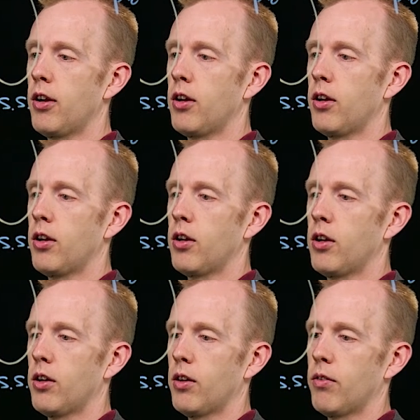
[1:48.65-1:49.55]

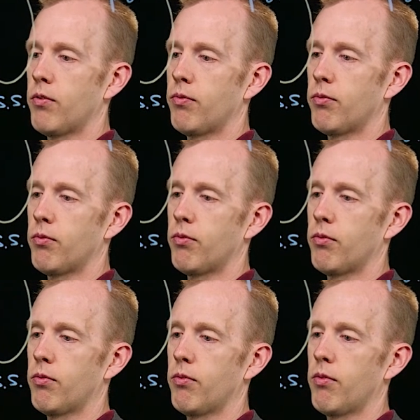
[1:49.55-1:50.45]

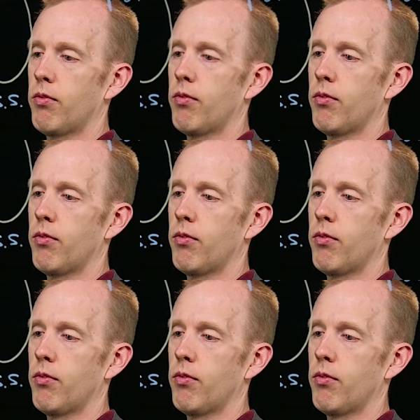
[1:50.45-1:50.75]
Nothing is said.